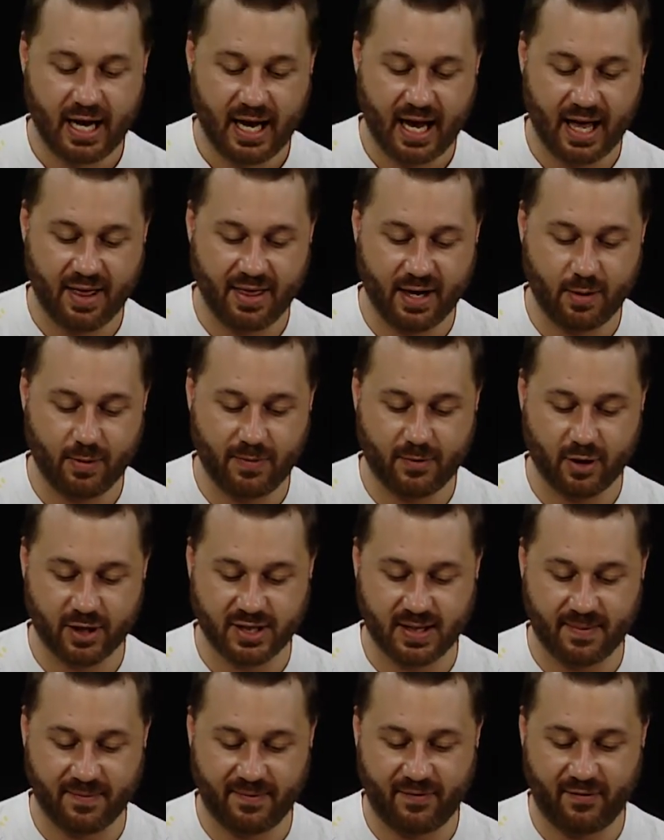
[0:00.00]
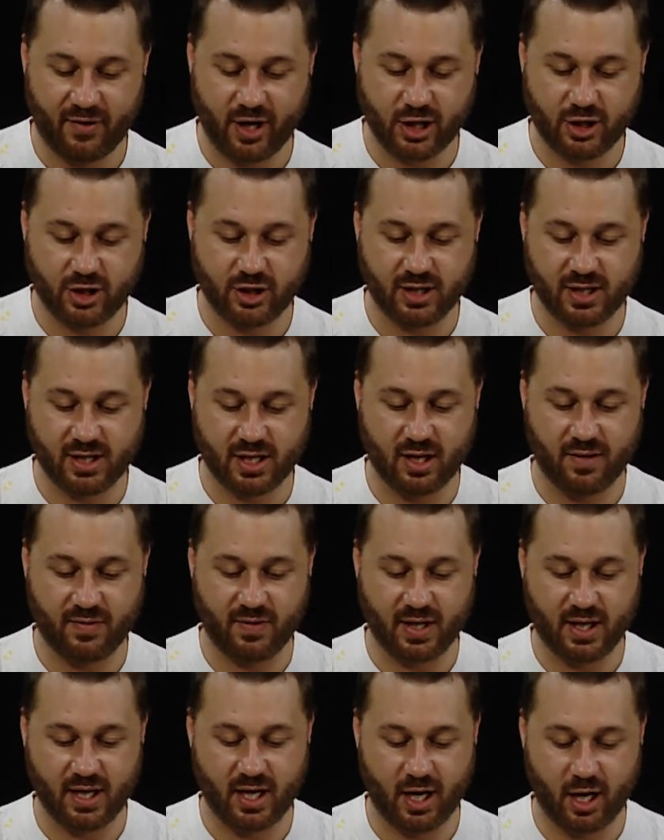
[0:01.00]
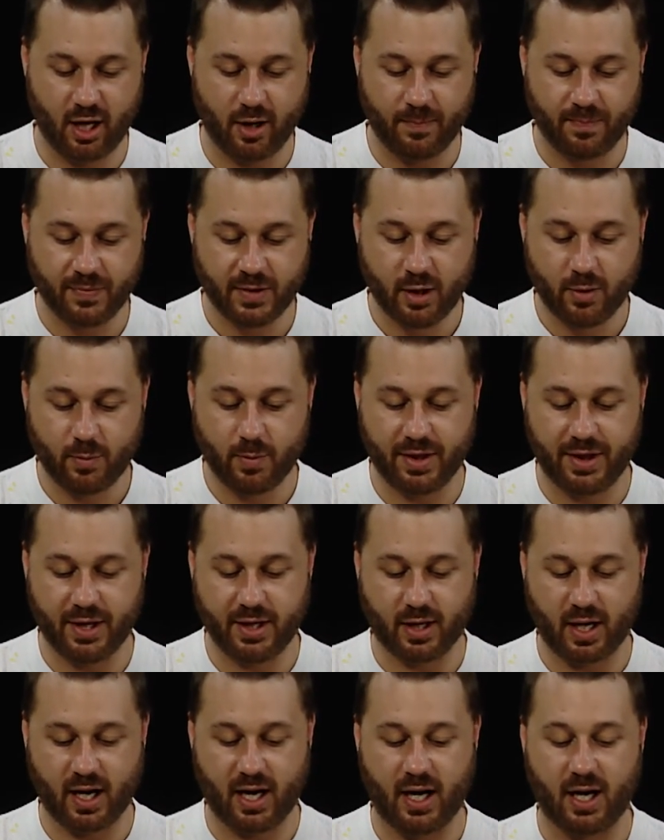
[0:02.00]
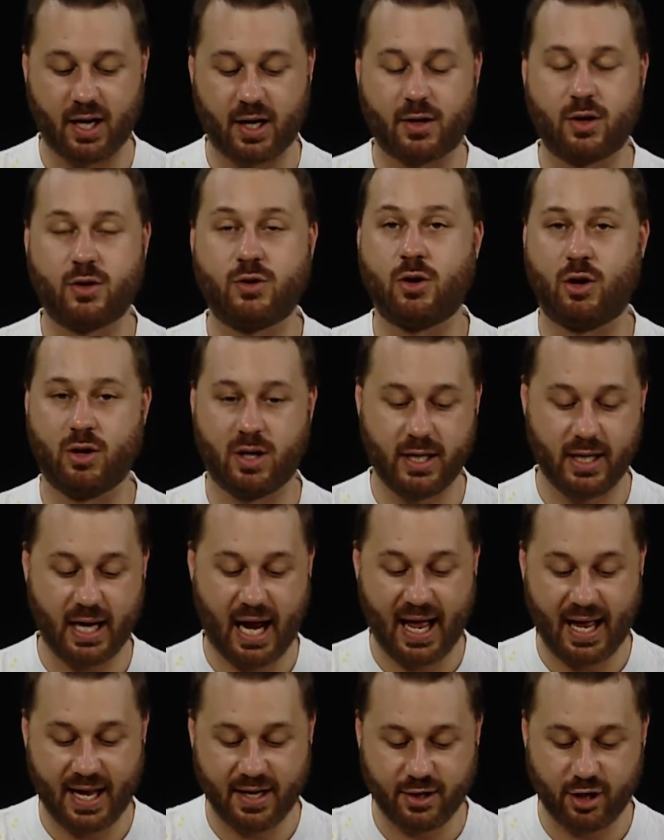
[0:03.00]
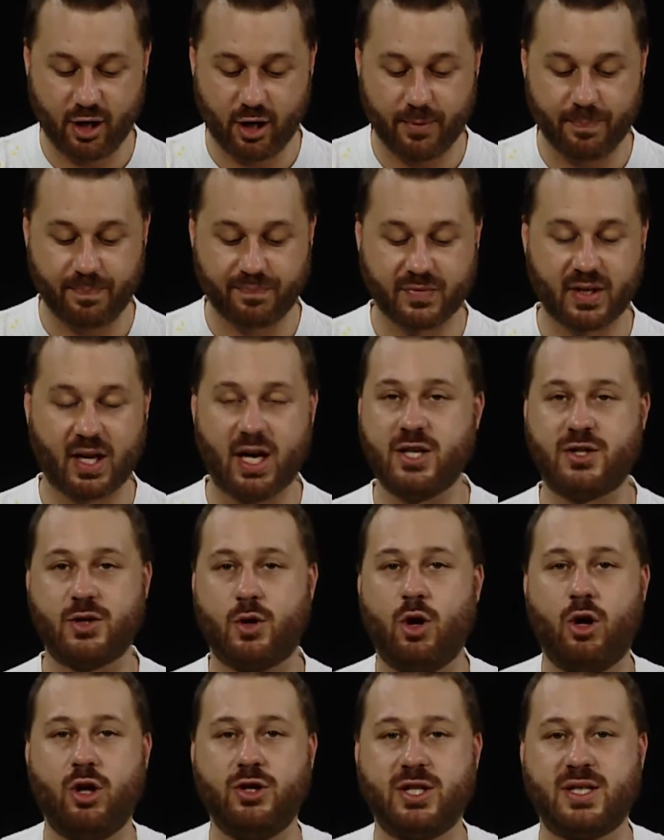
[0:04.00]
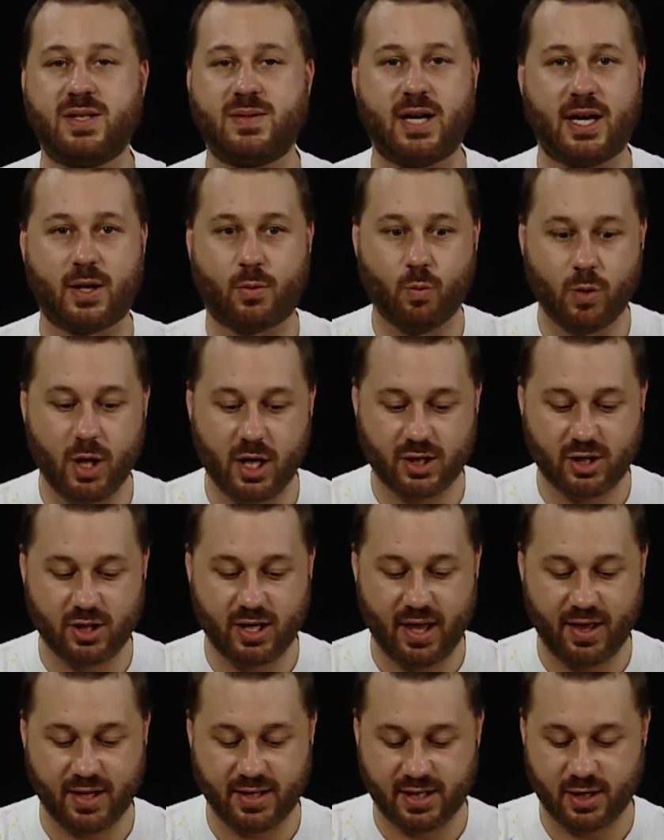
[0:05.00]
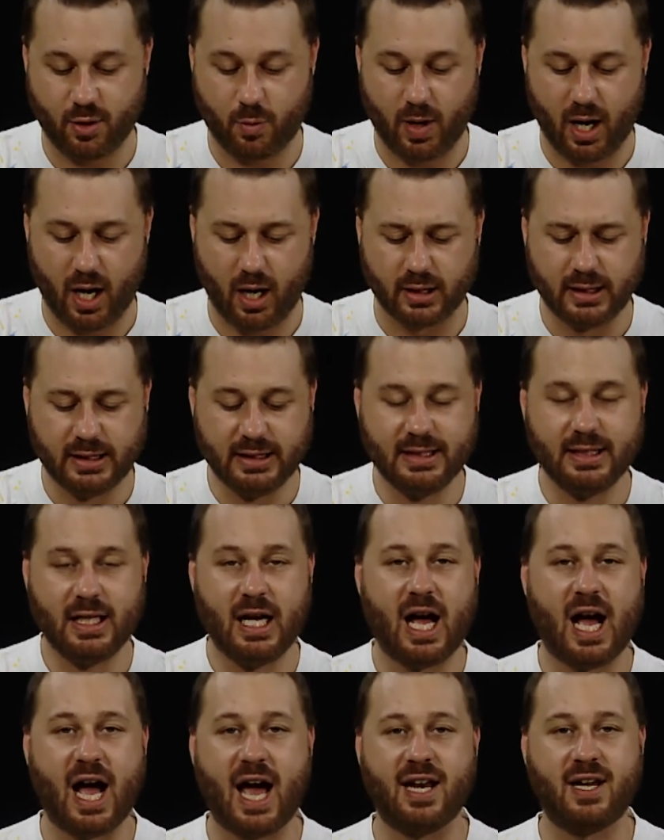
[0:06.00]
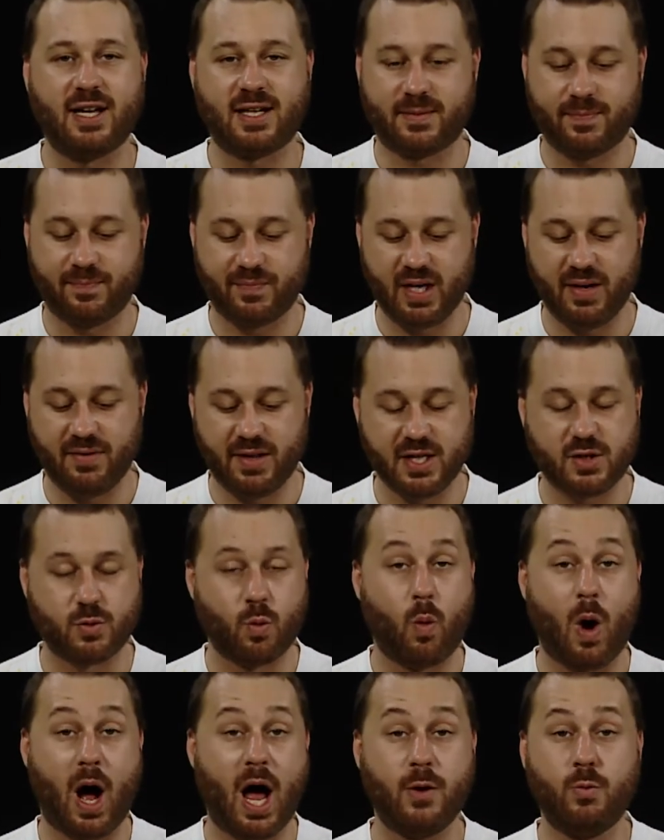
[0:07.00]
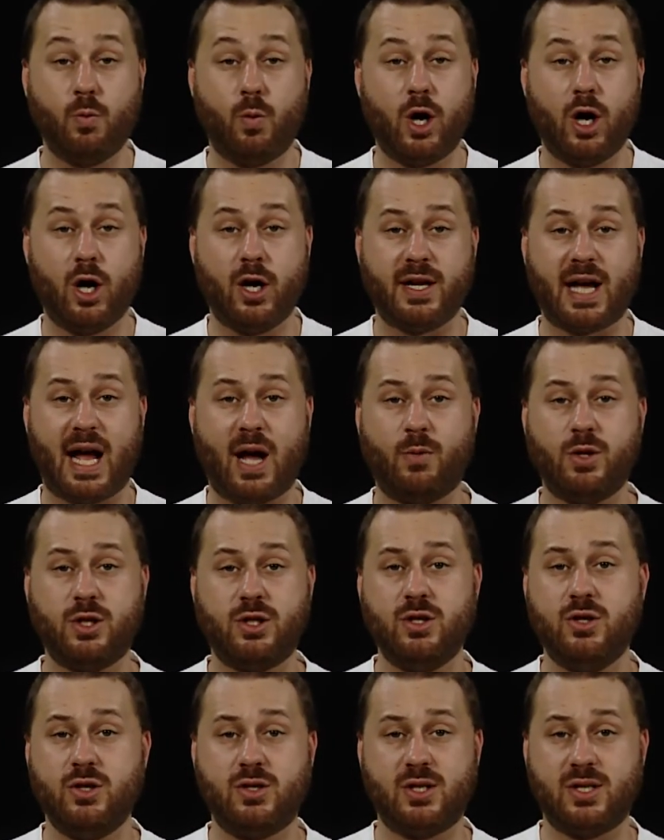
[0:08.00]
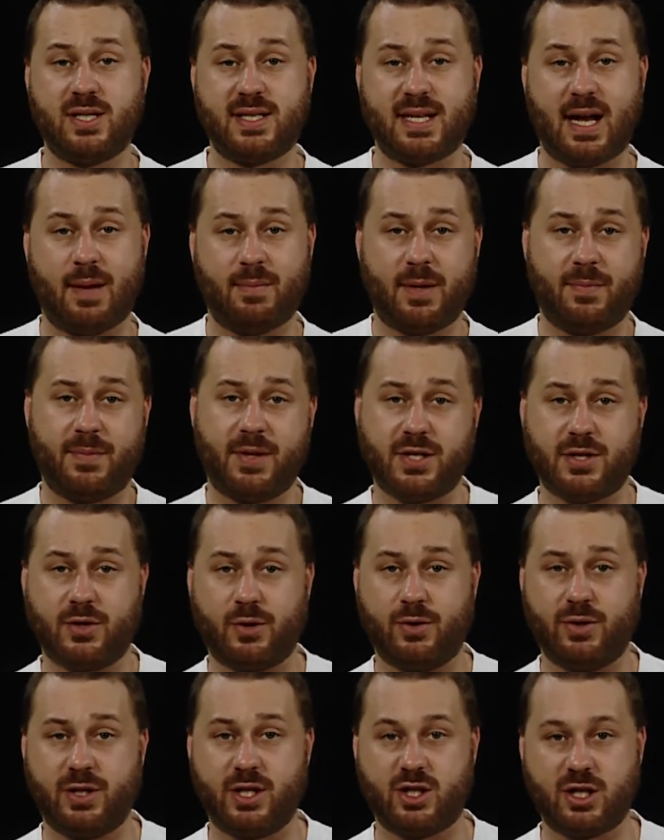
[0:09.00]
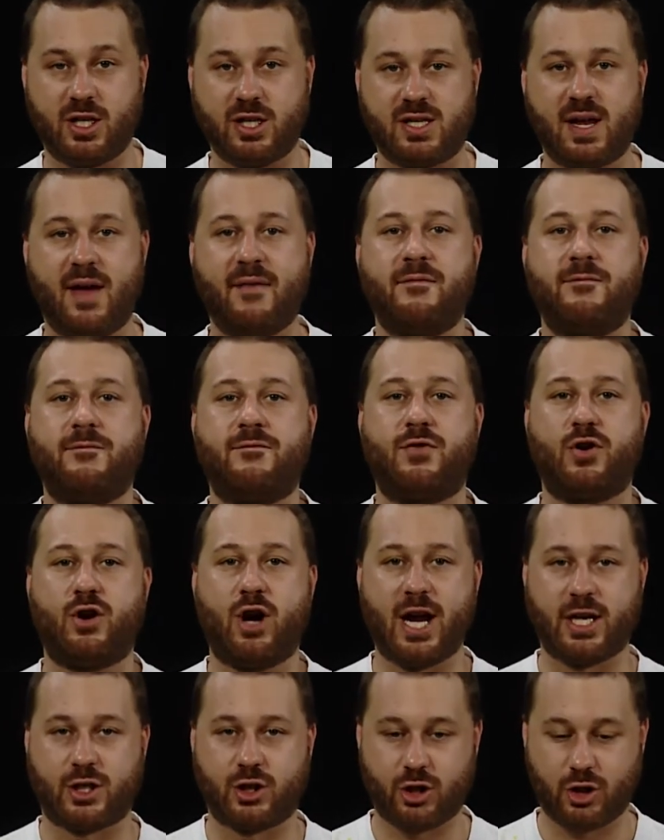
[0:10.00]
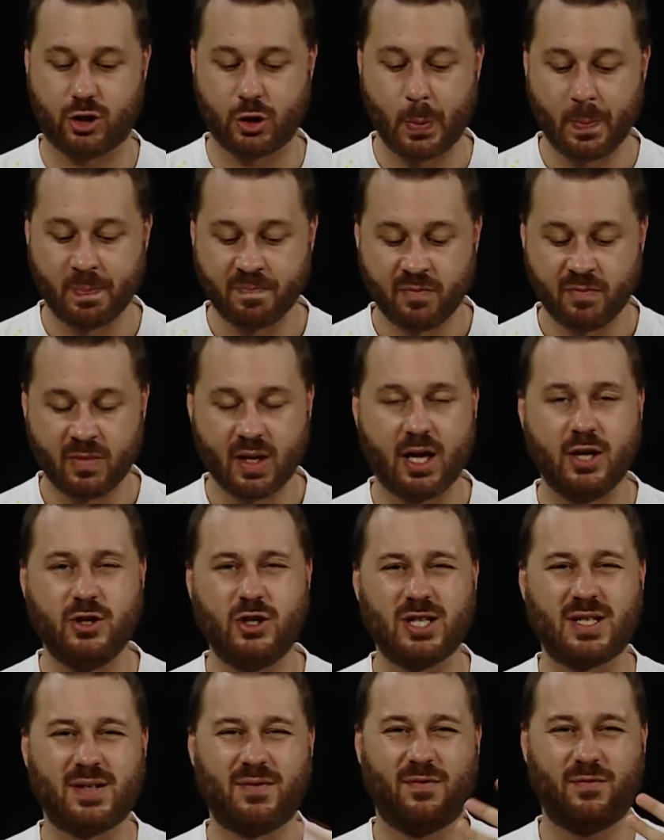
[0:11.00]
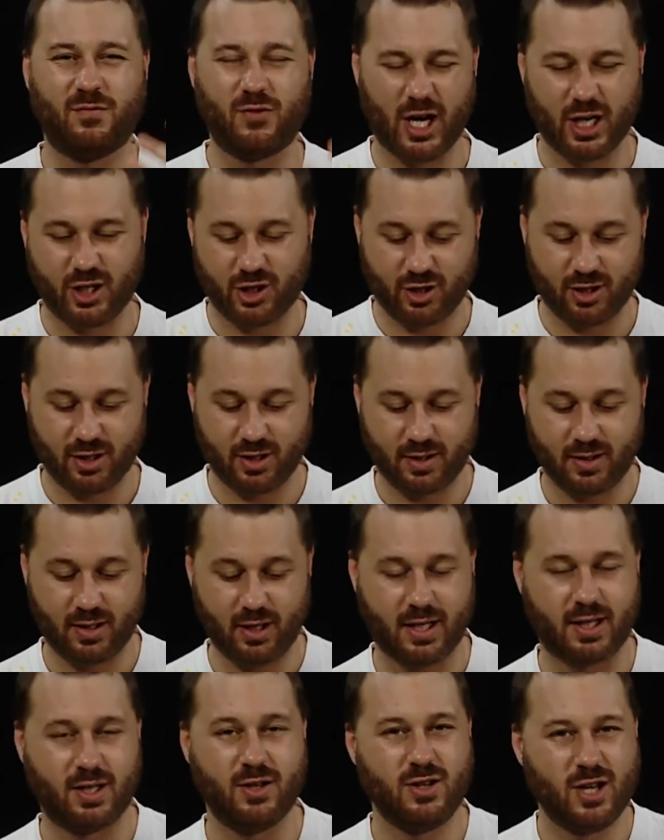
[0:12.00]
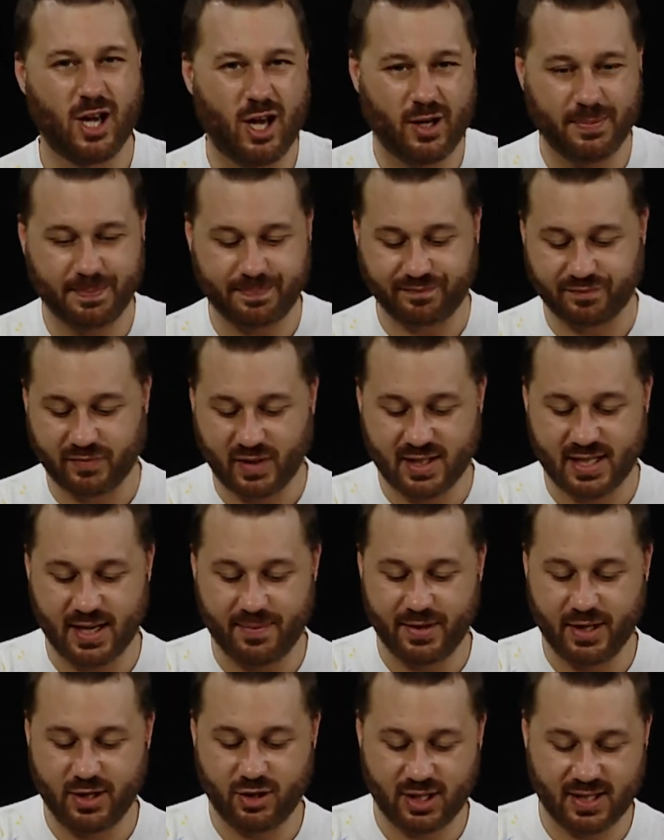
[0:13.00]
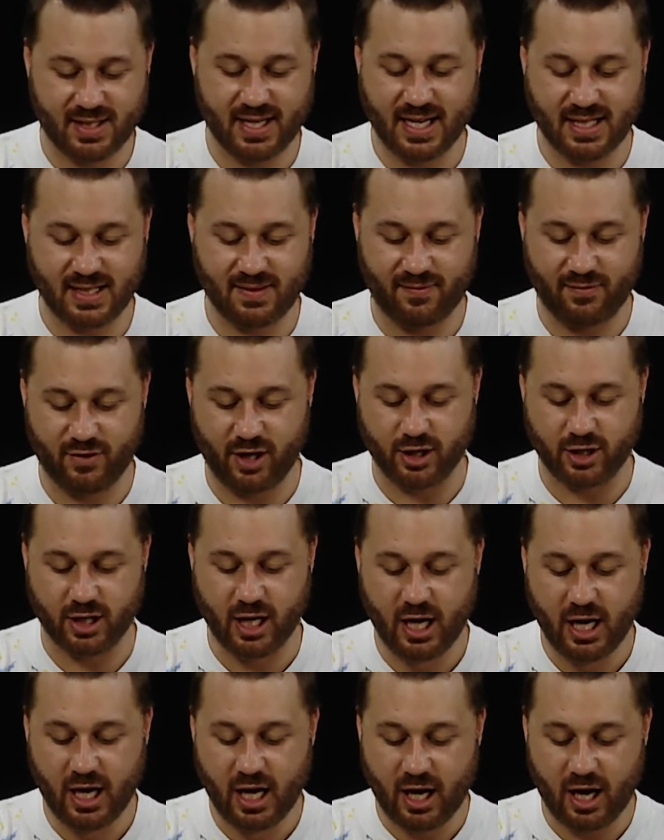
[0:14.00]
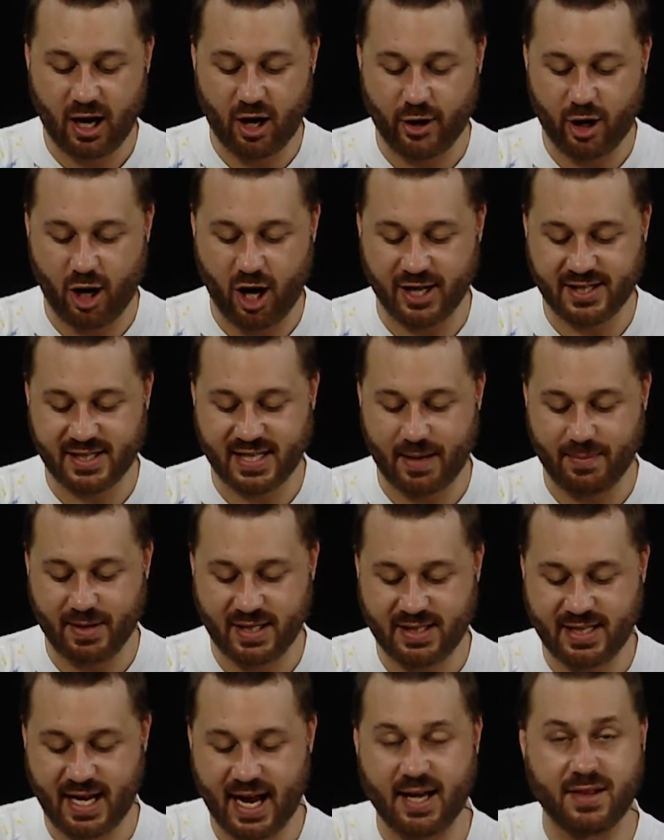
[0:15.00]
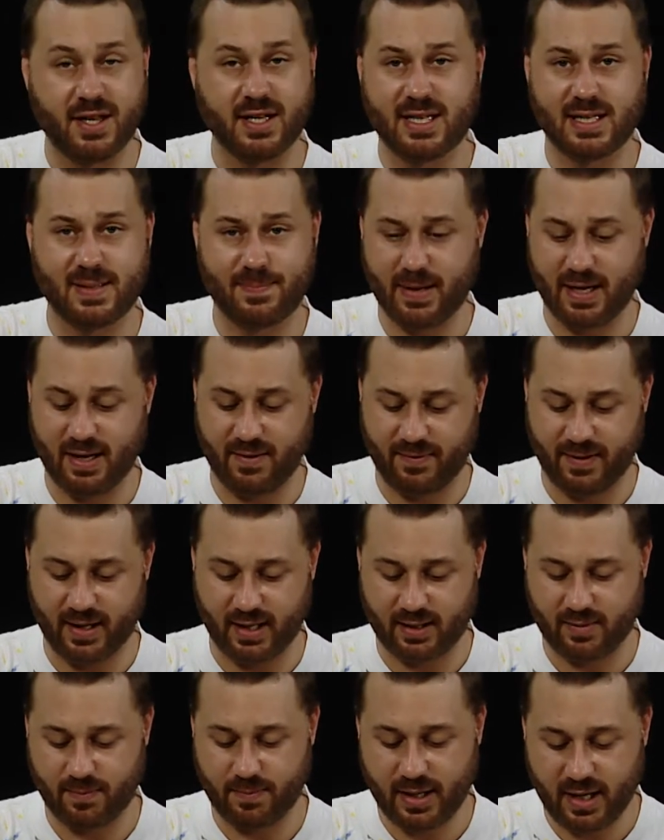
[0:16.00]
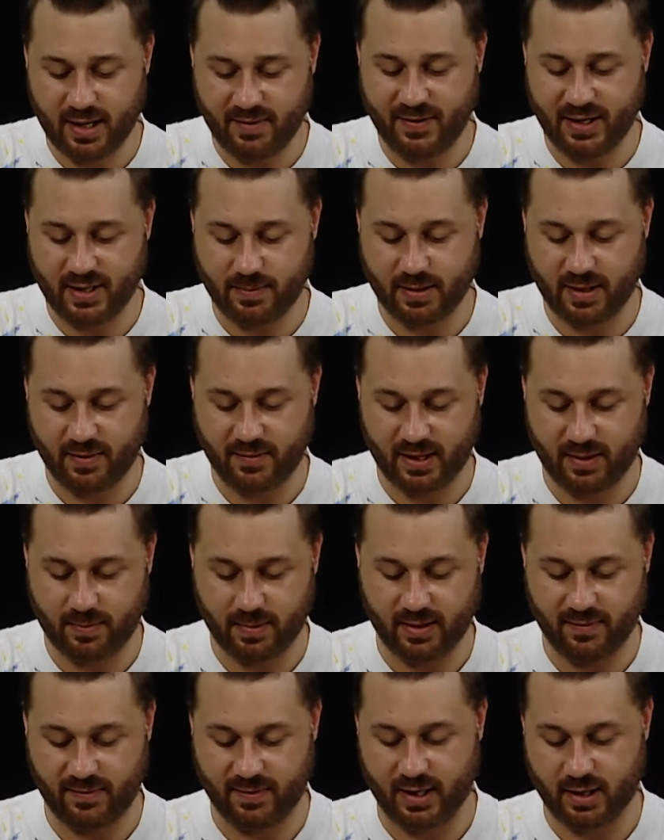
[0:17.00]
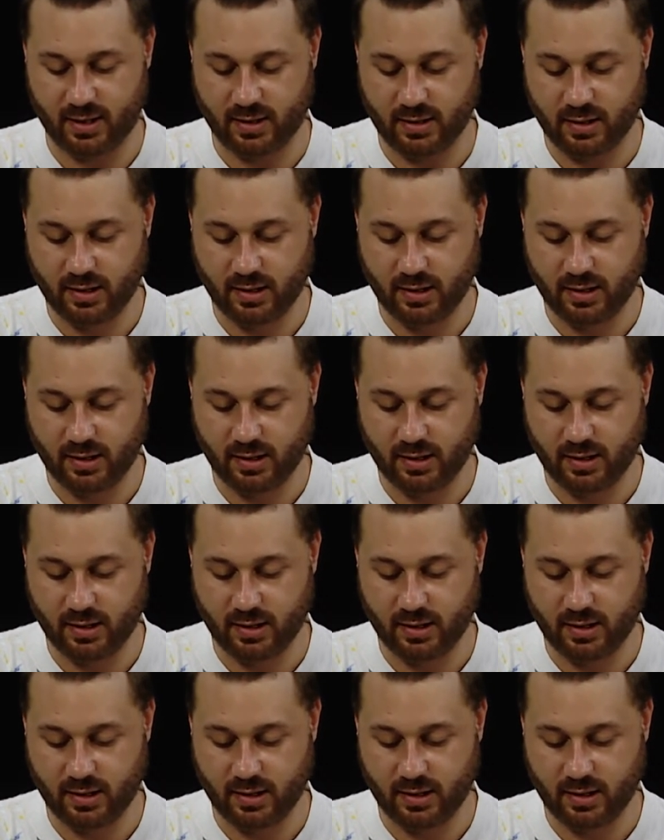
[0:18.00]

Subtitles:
And then we've got some freshness over here with the coriander. It's all just like works together so well. And like if there's one word I would use to sum up this whole dish, it's fresh. It's just fresh. Like, you know, something just tastes fresh. On a hot summer's day, this is perfect. Perfect, perfect, perfect.